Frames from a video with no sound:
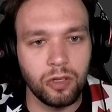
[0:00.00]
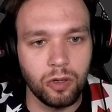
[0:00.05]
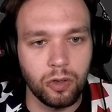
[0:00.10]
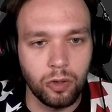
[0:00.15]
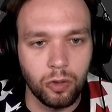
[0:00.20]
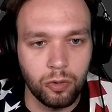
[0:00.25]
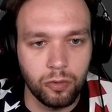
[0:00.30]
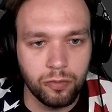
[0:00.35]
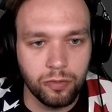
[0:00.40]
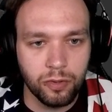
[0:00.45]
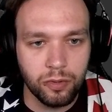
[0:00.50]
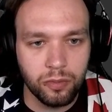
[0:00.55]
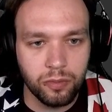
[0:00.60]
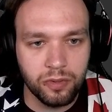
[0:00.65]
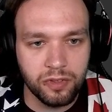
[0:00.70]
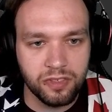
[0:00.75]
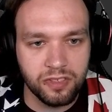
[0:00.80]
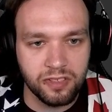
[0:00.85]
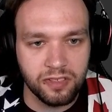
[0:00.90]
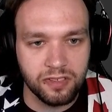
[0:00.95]
Over
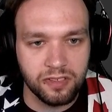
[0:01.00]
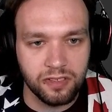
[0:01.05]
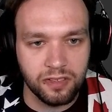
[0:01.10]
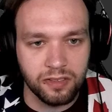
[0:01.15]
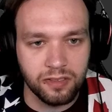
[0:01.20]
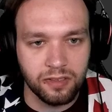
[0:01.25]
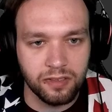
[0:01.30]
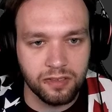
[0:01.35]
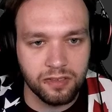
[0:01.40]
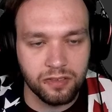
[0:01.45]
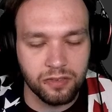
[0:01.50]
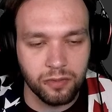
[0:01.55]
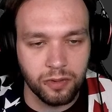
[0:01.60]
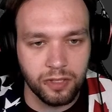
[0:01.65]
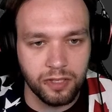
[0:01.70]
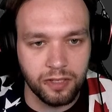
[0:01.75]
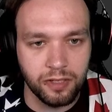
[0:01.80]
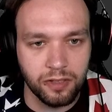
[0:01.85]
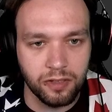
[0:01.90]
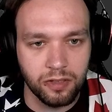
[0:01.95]
resistance,
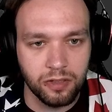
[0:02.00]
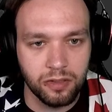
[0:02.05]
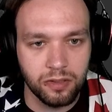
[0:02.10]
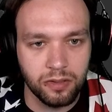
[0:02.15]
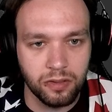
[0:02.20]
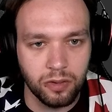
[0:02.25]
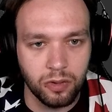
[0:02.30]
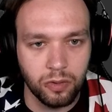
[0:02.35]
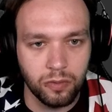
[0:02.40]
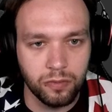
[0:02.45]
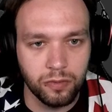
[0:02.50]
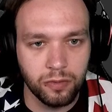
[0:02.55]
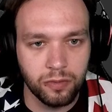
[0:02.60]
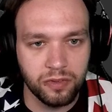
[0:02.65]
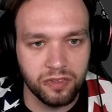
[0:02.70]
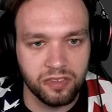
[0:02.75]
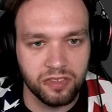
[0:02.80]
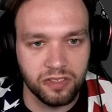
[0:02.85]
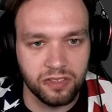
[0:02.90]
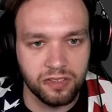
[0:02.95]
right here, over
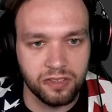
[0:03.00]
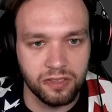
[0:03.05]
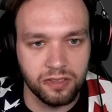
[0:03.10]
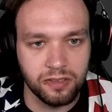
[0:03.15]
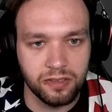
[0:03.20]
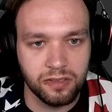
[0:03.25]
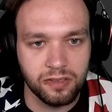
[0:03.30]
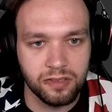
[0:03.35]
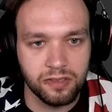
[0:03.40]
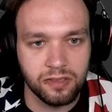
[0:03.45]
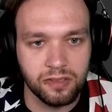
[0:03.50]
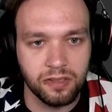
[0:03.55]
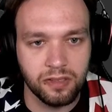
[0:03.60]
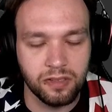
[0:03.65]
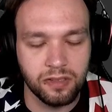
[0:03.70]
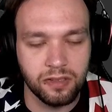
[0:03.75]
resistance.